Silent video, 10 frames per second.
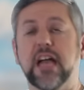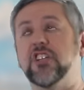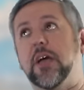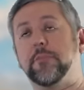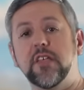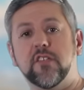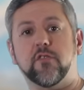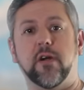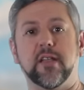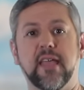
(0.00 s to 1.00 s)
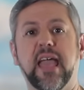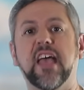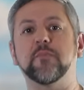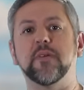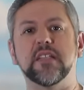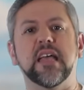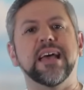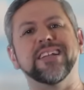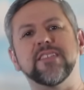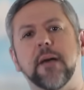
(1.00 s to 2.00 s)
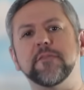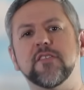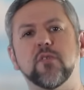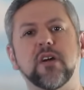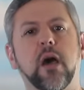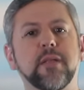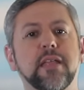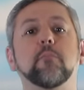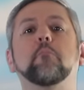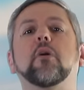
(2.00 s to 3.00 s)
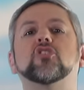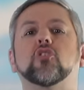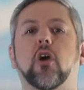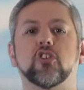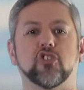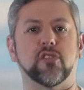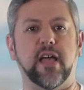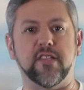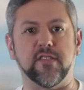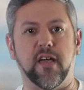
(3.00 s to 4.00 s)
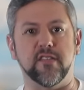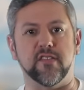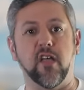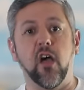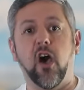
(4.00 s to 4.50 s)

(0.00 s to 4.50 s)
Japanese karate has been adopted to accommodate much larger class sizes,